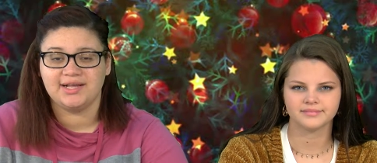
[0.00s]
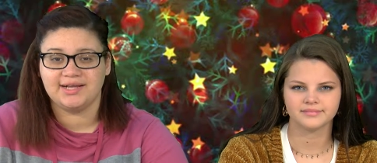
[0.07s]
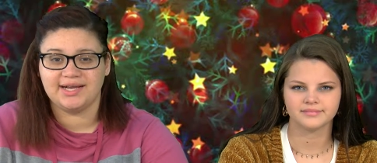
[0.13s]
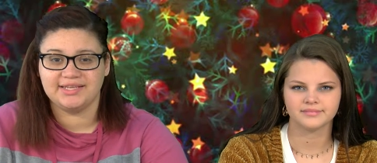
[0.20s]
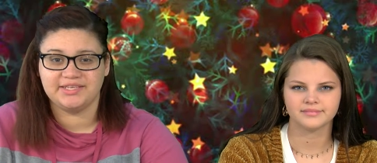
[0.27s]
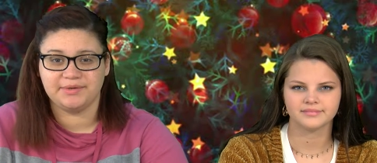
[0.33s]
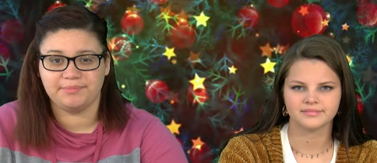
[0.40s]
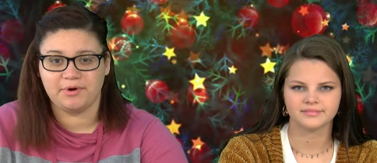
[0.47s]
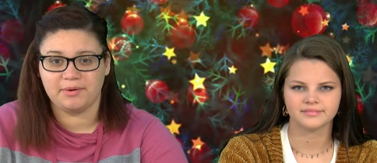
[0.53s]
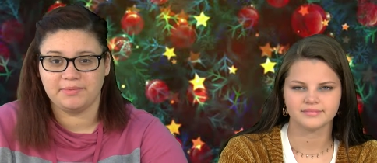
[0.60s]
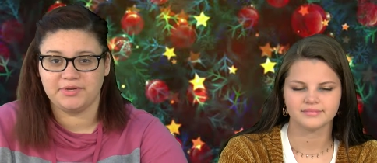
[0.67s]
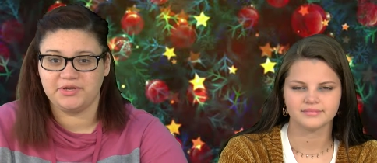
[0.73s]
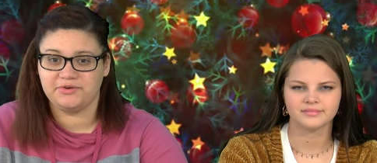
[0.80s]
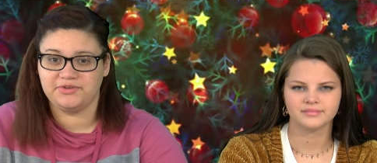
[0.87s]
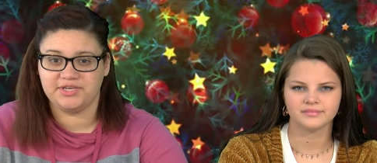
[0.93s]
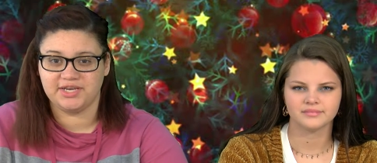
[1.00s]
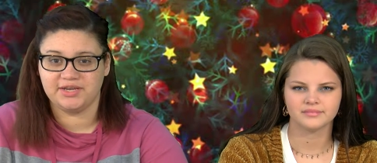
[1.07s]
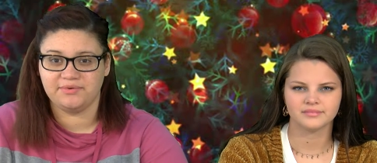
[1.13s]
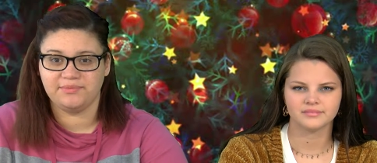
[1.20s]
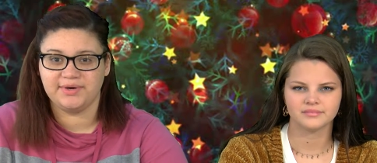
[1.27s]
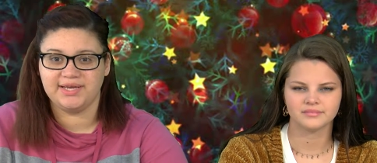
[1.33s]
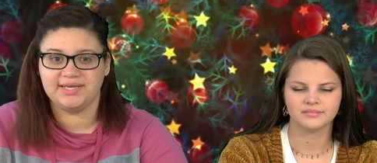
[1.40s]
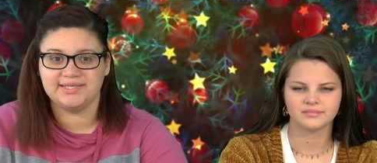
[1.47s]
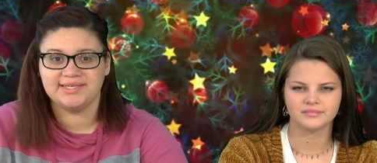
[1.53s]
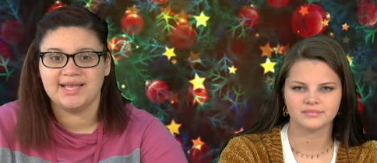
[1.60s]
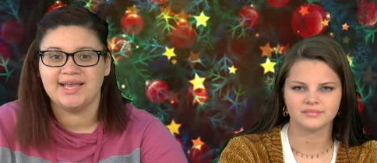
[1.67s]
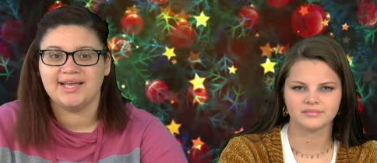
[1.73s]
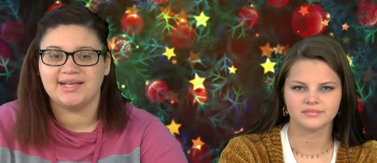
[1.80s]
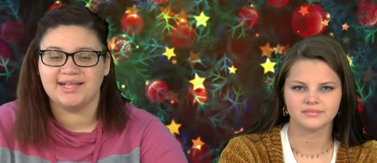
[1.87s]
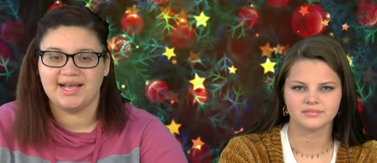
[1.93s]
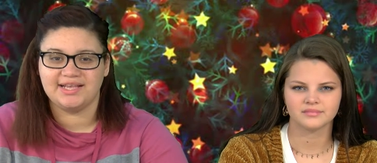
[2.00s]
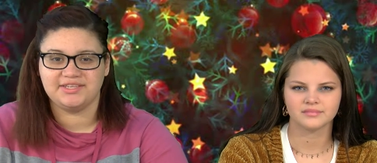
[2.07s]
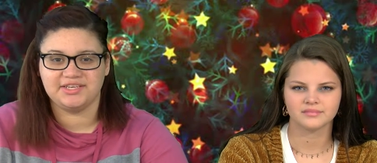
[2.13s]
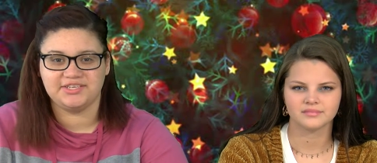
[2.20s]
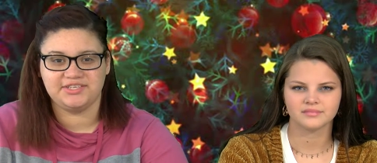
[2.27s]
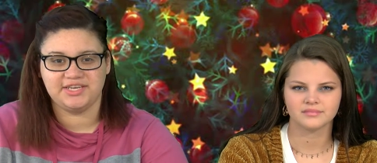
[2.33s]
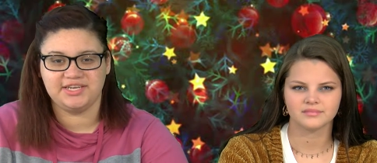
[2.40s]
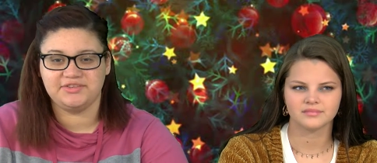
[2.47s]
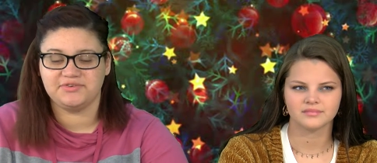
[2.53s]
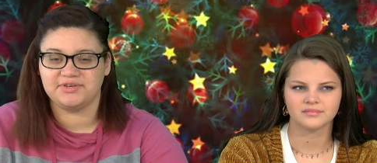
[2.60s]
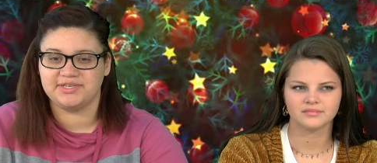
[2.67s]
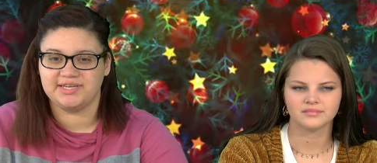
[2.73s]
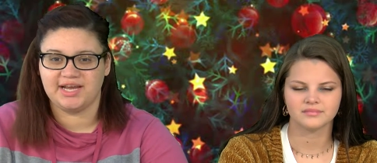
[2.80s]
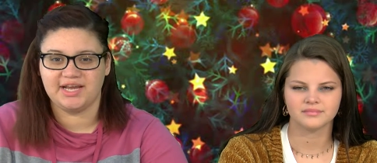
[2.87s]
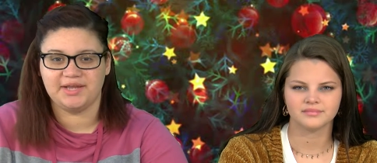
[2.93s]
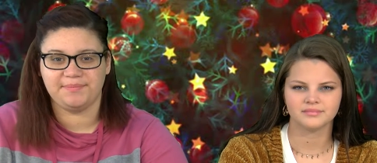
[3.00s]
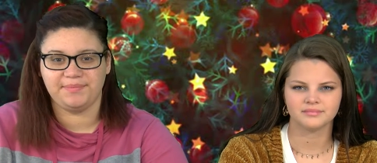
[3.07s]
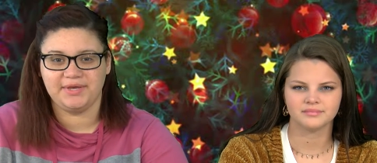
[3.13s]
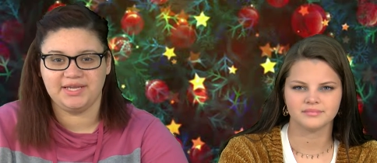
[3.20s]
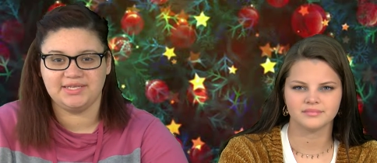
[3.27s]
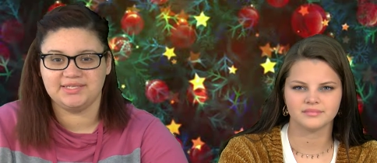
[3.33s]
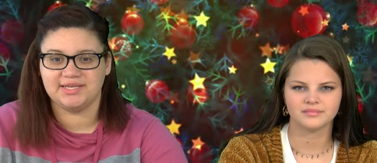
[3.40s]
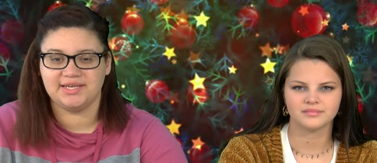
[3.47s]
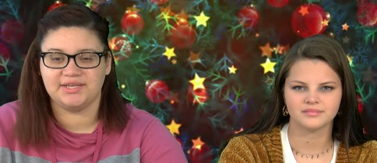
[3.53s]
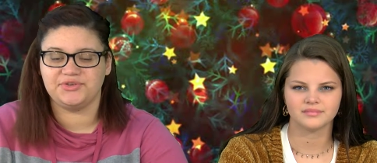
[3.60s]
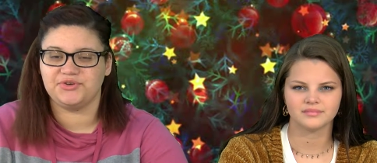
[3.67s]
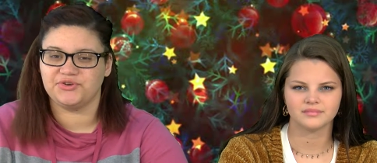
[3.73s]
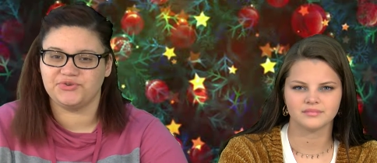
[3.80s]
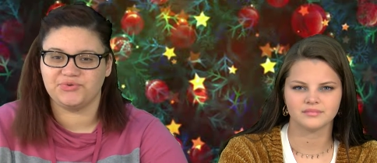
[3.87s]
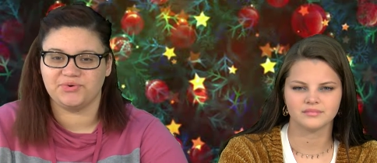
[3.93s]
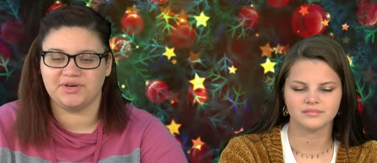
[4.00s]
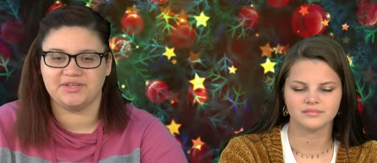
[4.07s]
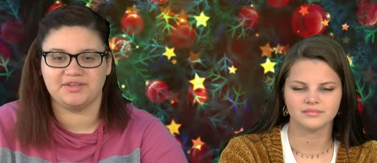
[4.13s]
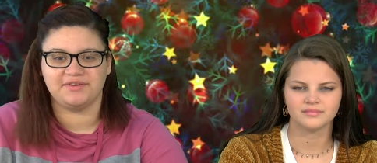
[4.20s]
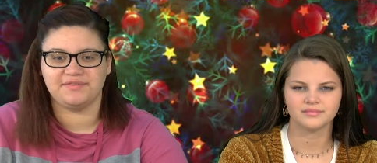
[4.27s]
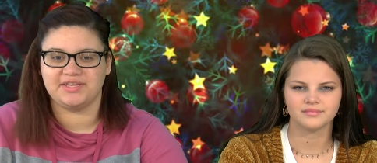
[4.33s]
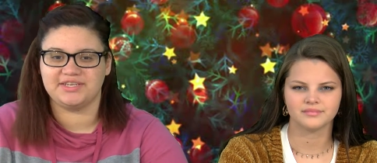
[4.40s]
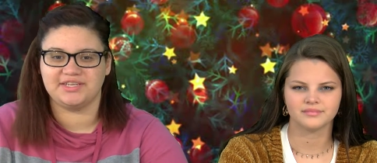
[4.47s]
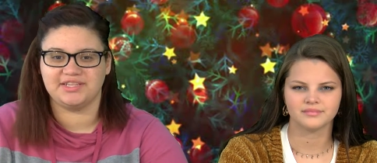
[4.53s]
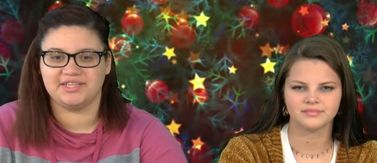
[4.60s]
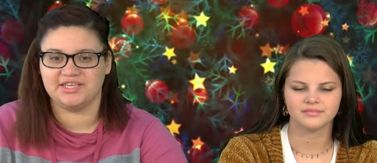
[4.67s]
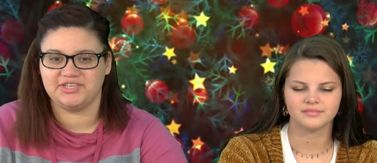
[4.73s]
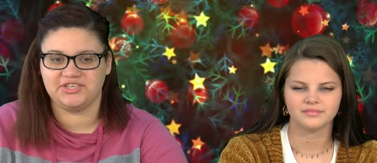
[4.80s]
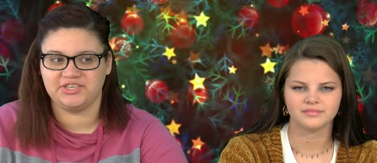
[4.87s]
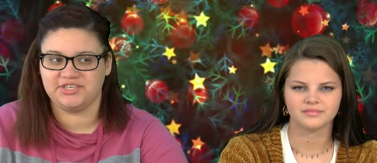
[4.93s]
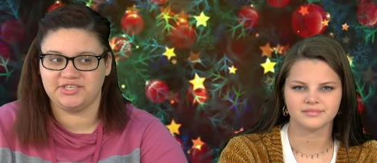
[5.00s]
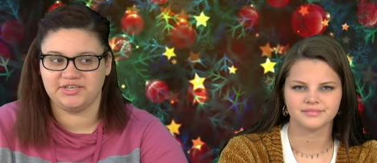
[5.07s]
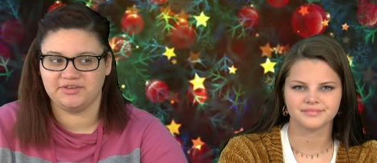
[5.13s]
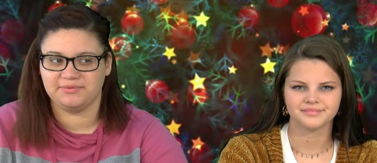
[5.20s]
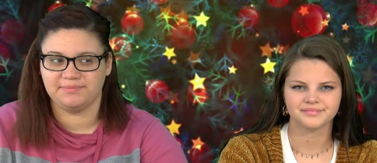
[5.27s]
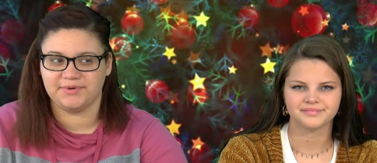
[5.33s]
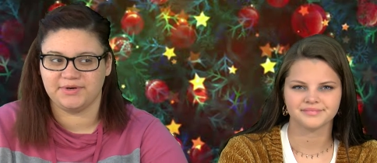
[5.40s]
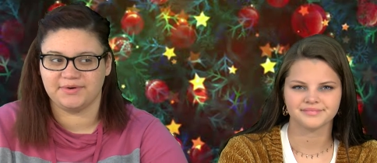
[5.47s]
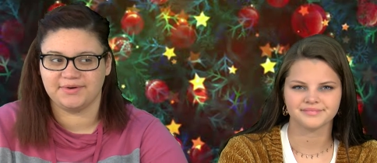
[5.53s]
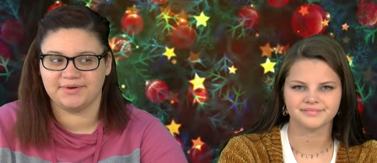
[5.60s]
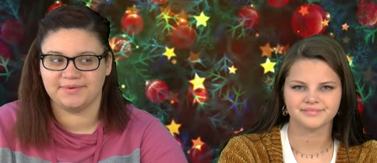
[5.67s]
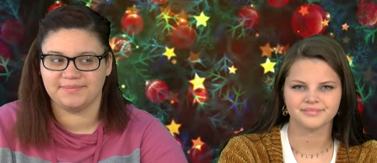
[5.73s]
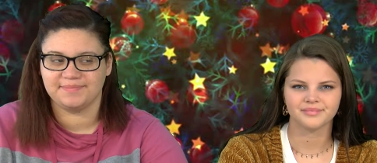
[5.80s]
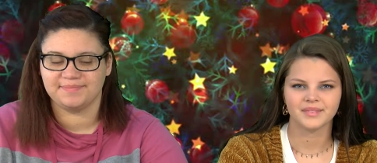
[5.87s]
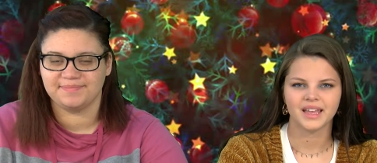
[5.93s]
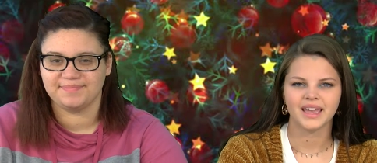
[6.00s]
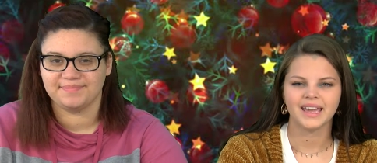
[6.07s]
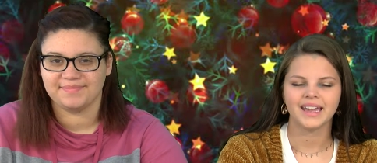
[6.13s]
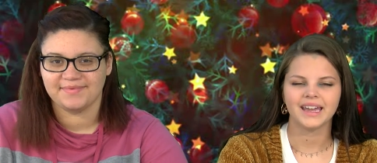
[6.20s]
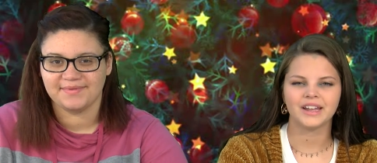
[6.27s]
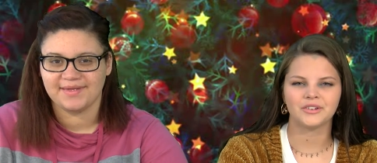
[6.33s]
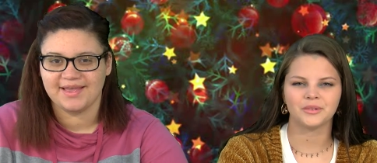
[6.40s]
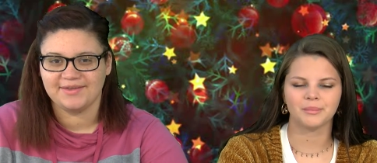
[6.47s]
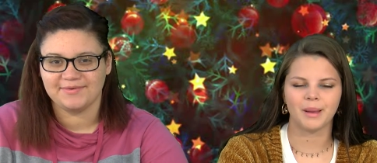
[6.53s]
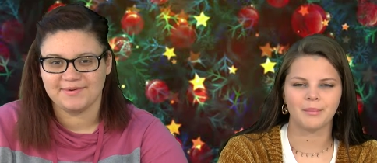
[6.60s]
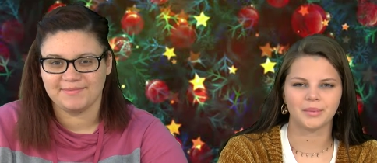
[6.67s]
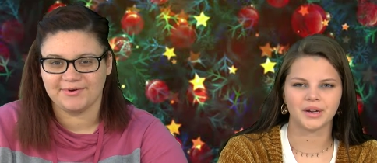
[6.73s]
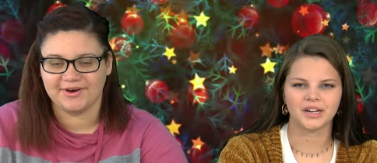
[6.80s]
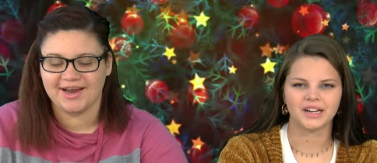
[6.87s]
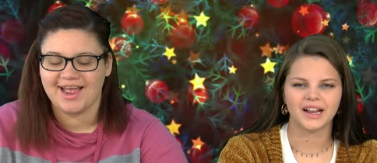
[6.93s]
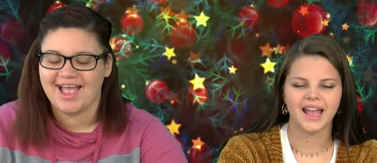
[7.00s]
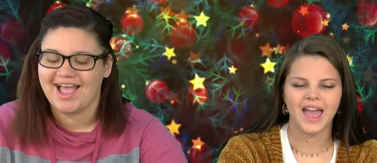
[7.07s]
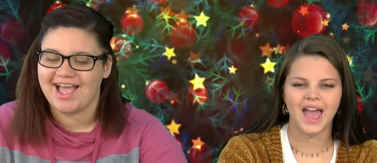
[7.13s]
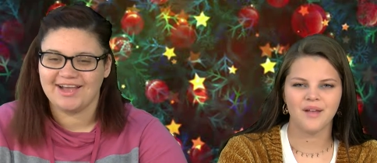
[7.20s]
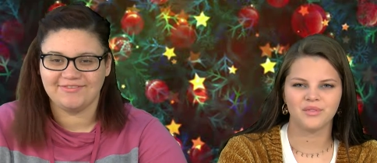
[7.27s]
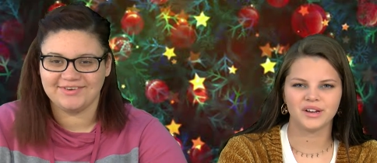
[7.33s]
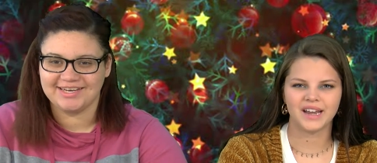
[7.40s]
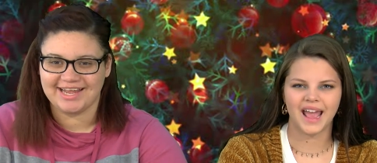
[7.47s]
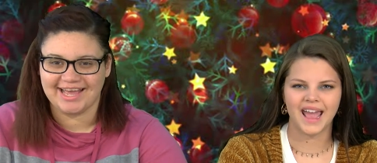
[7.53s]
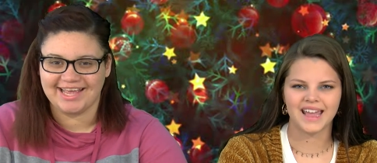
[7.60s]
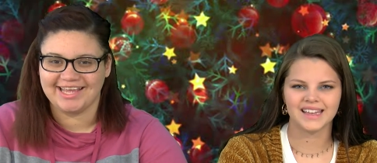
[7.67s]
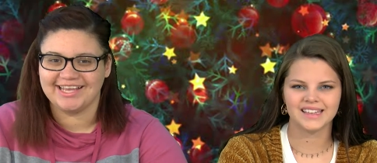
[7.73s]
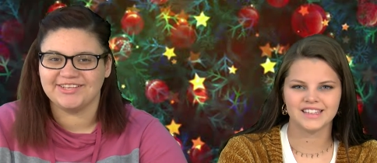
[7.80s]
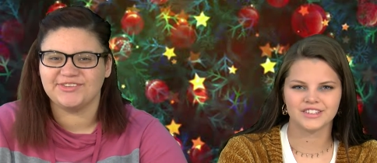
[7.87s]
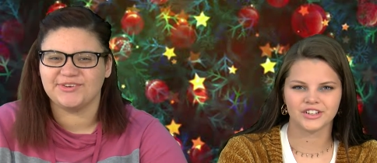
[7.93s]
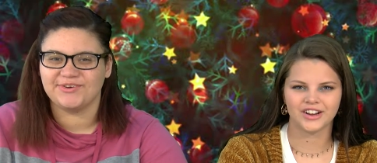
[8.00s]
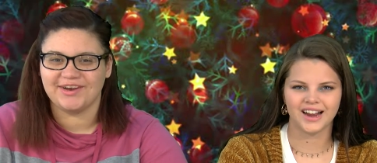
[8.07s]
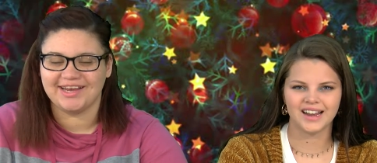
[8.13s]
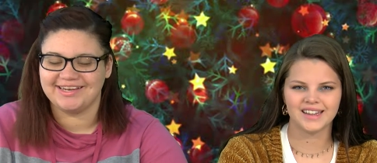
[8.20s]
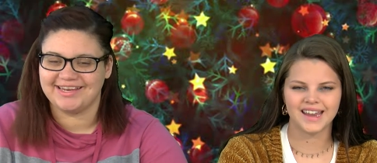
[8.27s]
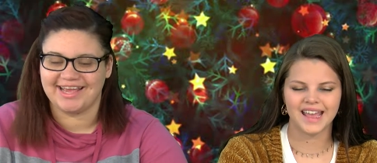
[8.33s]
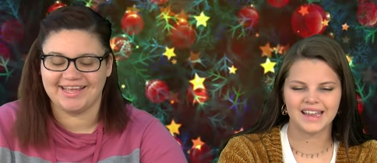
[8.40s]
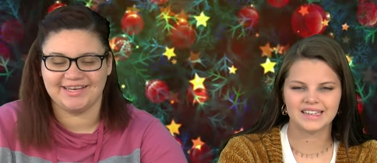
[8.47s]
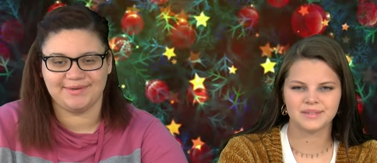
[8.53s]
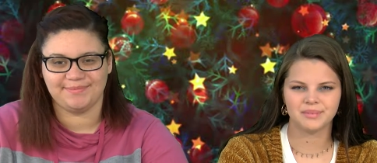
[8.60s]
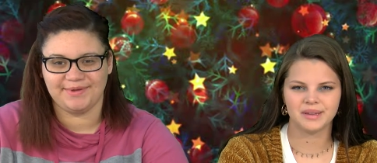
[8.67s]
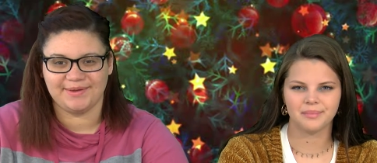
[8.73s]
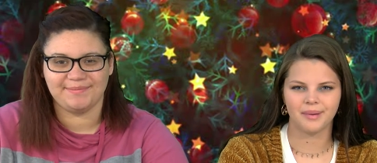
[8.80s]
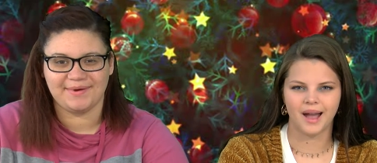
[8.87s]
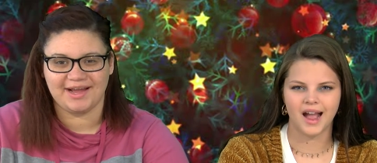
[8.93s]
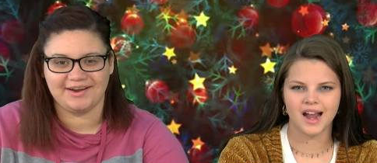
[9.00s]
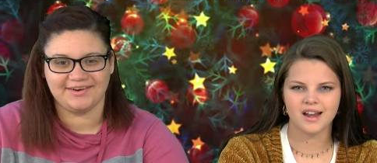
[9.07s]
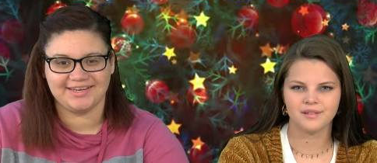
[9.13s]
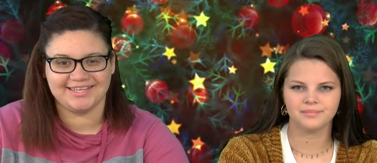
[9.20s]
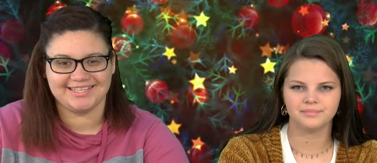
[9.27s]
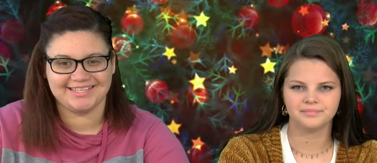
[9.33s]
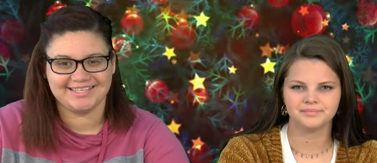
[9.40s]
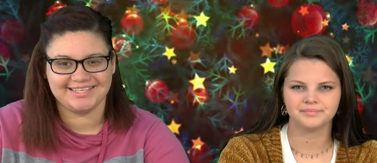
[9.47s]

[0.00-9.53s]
Speaker 1: classic barbecue chicken wings, classic cheese or Italian pizza, and your choice of that delicious chilled milk. And remember, every day is a great day to be a pirate.